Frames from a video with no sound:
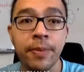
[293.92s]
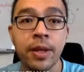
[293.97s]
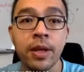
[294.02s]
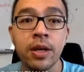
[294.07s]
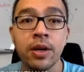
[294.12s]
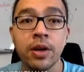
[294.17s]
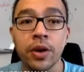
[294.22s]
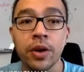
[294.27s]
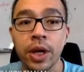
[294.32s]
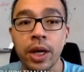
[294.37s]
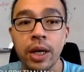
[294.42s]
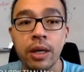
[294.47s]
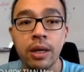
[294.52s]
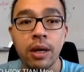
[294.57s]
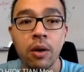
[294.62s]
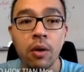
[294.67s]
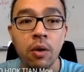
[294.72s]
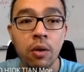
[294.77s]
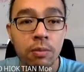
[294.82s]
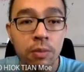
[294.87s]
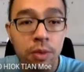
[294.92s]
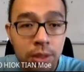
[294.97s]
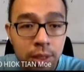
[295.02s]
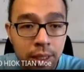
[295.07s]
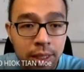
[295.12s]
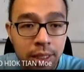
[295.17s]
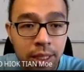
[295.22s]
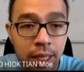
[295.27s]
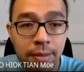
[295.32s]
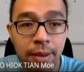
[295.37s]
Okay, almost the
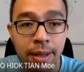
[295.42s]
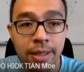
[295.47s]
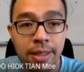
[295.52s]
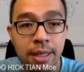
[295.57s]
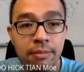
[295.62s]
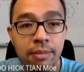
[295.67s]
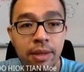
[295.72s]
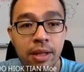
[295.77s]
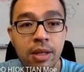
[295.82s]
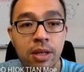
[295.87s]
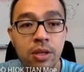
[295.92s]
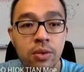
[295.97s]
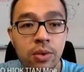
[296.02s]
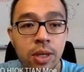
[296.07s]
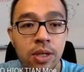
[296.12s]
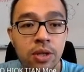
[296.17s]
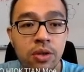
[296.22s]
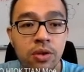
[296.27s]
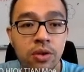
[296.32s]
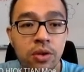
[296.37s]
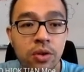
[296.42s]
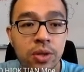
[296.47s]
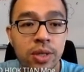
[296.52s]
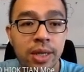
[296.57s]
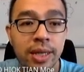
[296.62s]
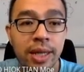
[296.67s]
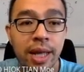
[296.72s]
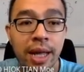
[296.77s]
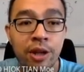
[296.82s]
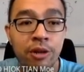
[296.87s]
same except that this one you use an
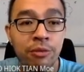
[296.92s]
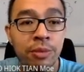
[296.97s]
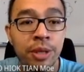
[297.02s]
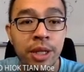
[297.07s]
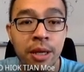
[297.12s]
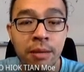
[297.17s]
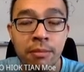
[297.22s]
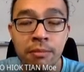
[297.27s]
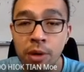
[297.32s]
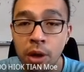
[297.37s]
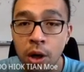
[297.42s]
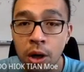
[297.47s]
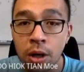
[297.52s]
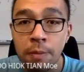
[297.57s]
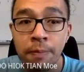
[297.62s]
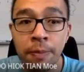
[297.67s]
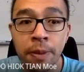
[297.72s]
aluminium block